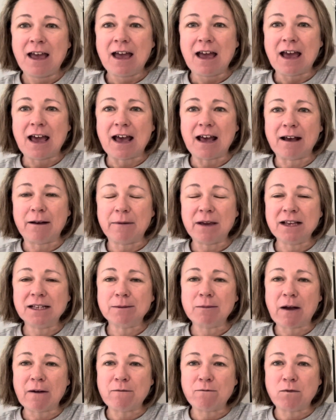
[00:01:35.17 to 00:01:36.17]
Here's
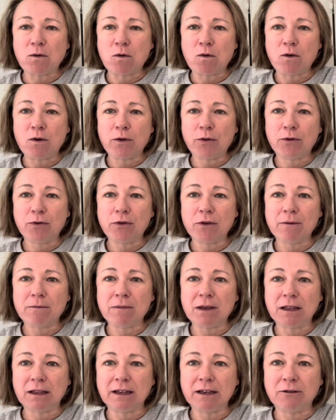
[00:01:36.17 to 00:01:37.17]
my 4th
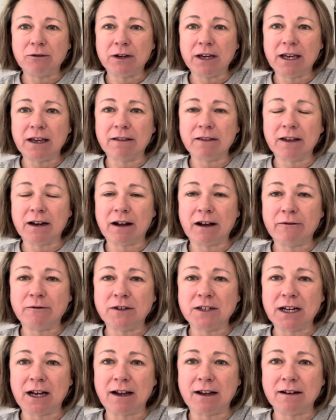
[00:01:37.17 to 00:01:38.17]
Mill Hill kit that I've
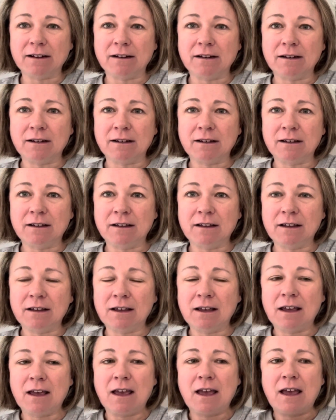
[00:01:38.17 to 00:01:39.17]
done.
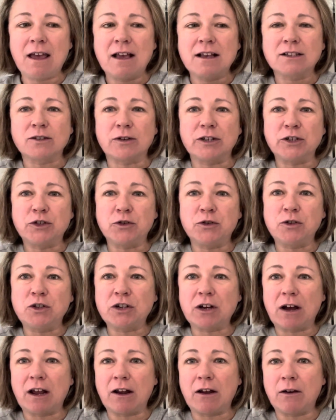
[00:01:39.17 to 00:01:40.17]
So
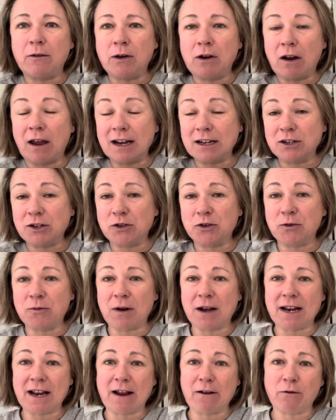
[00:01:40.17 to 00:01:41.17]
I would like to do
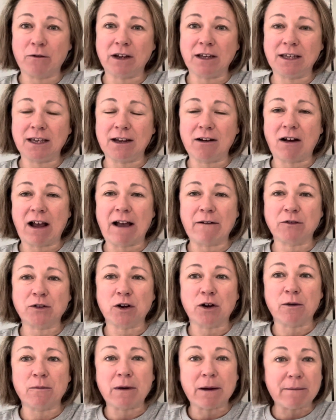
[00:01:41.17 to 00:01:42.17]
one every year. I have to
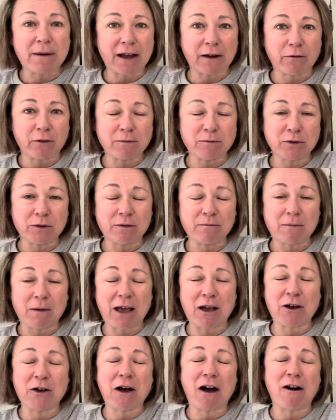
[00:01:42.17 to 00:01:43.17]
hold
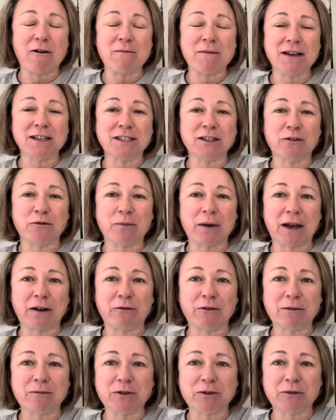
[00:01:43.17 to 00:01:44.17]
myself back
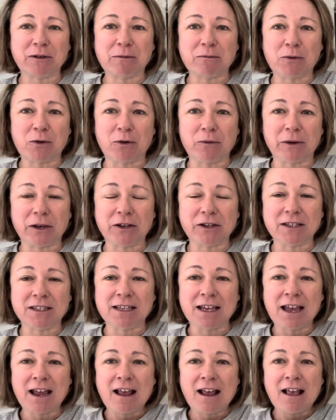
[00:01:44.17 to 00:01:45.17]
from doing more because
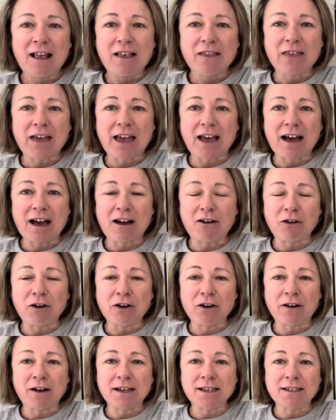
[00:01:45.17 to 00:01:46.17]
they are a
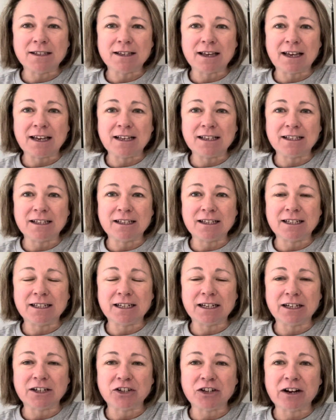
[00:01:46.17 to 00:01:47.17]
nice easy
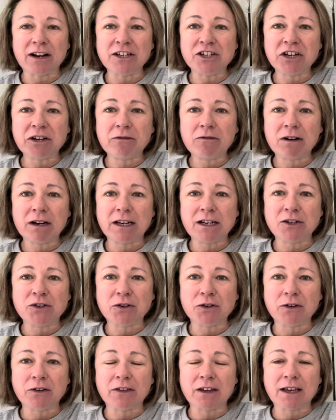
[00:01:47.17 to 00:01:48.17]
stitch. And I generally
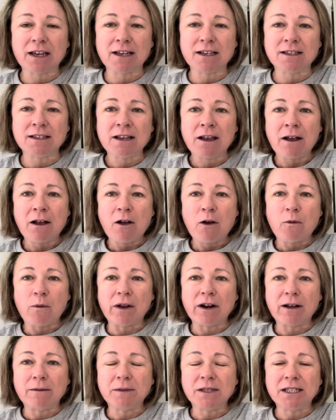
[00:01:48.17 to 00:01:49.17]
do these
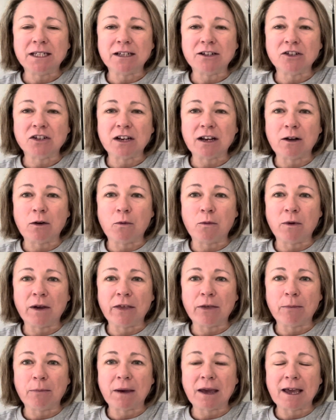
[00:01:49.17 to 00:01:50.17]
when I'm stitching
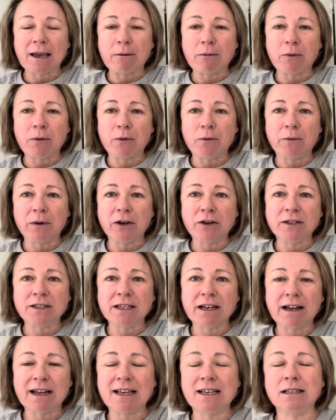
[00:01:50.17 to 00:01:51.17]
with people because
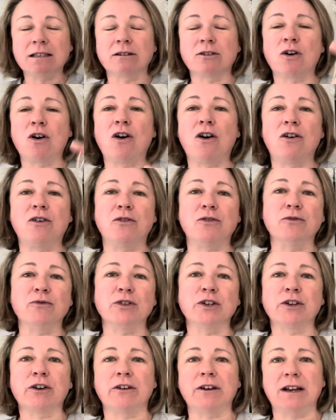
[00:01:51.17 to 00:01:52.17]
they're easy to hold.
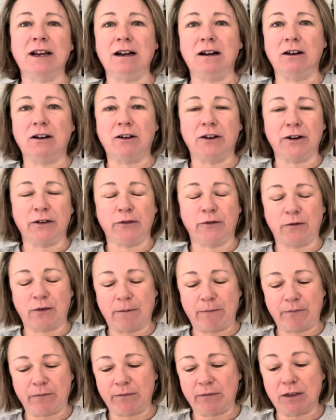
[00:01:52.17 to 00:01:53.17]
You don't need a
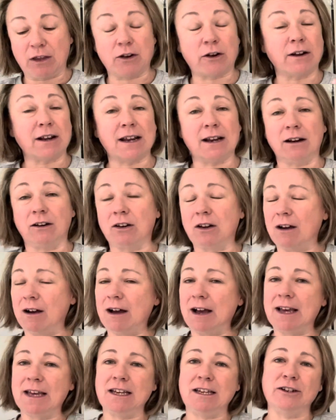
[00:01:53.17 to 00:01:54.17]

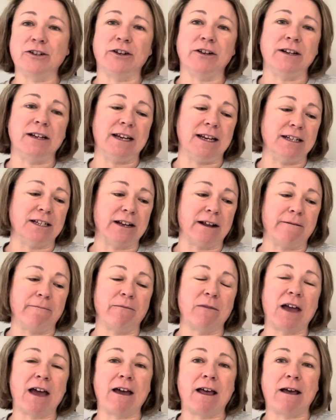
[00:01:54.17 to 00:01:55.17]
light, you don't need
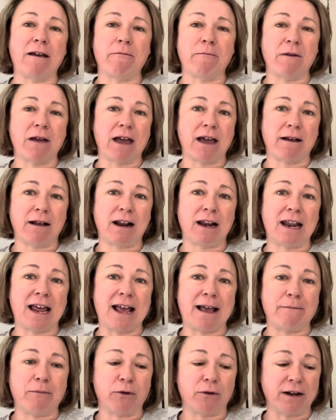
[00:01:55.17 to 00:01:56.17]
a
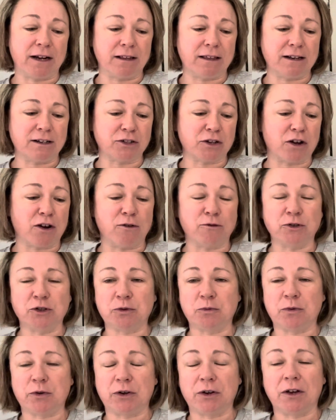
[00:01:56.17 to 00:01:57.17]
clamp or anything to hold your
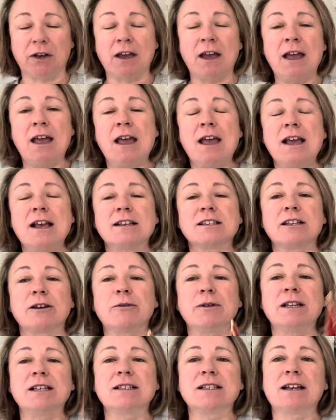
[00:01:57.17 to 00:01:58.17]
work. So
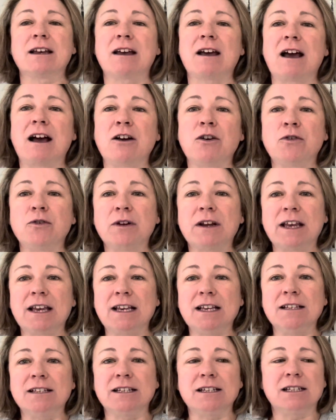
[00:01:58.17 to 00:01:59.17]
it is a good
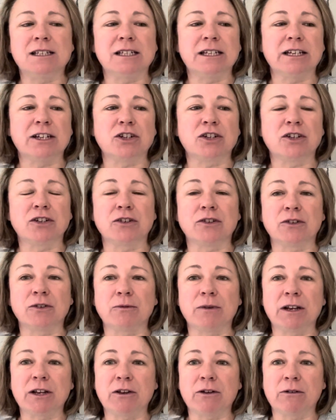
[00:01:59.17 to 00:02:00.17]
easy stitch to do
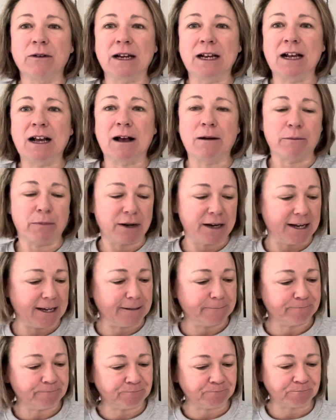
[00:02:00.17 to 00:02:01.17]
when you're in
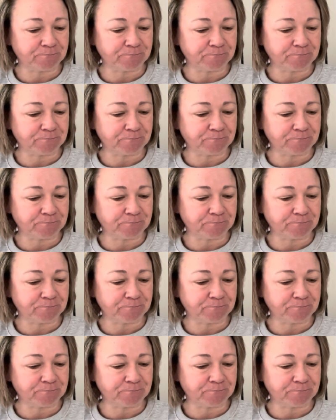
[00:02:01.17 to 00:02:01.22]
company.